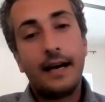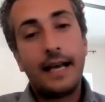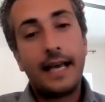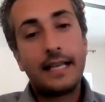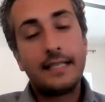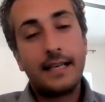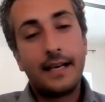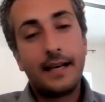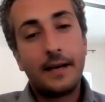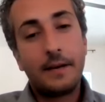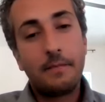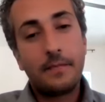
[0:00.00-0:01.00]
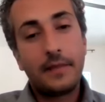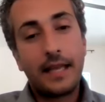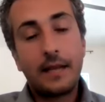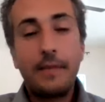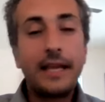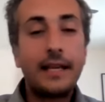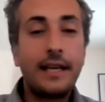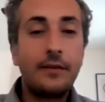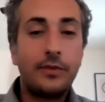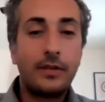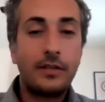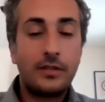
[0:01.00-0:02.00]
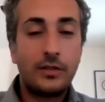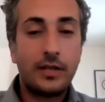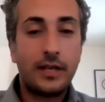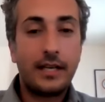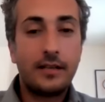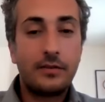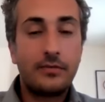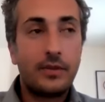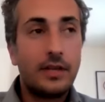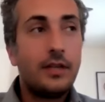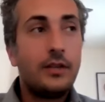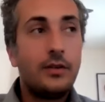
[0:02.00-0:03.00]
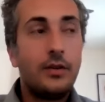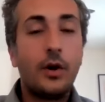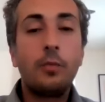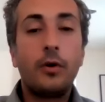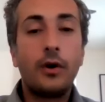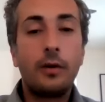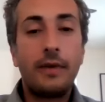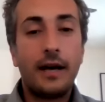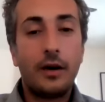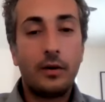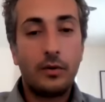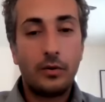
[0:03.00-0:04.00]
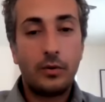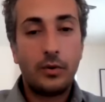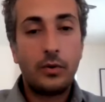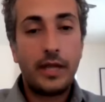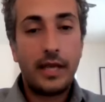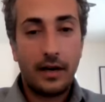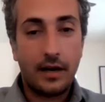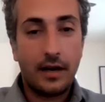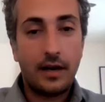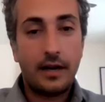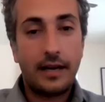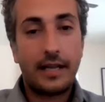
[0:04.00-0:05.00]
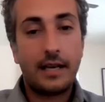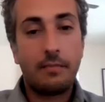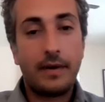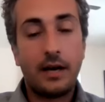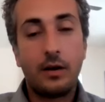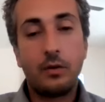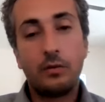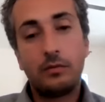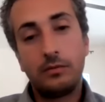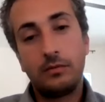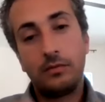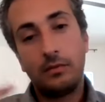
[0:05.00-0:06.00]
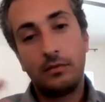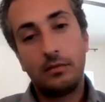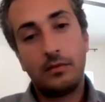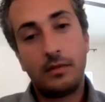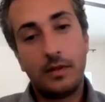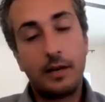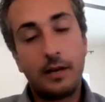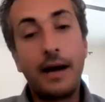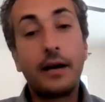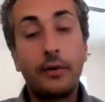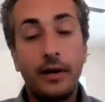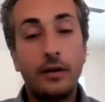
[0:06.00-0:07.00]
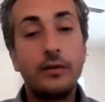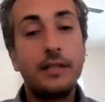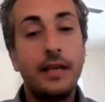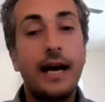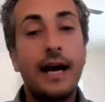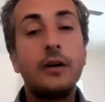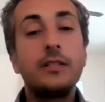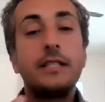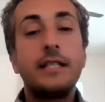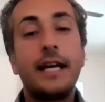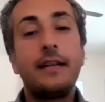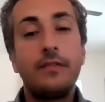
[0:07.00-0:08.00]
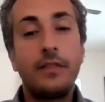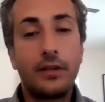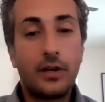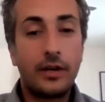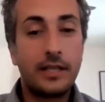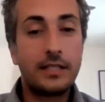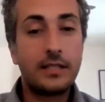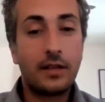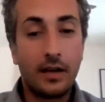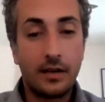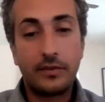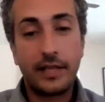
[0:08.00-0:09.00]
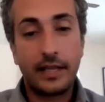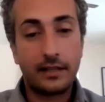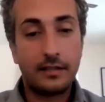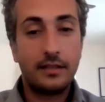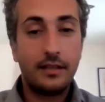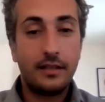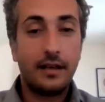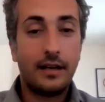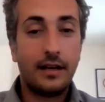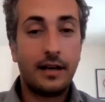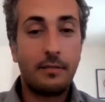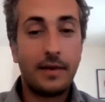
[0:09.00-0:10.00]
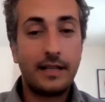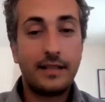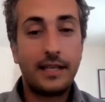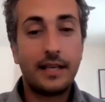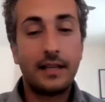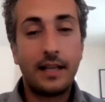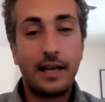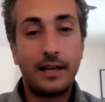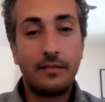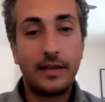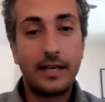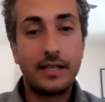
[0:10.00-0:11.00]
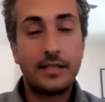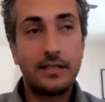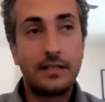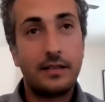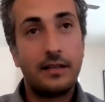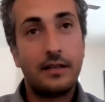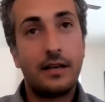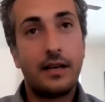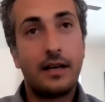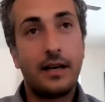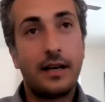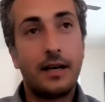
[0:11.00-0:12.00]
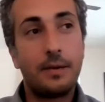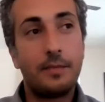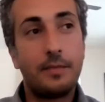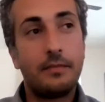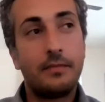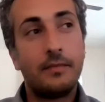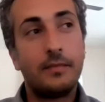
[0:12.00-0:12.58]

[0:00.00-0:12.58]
and um, like make an effort to kind of know more about who they are and about their background outside of the current conflict. Um, I think a lot of us um,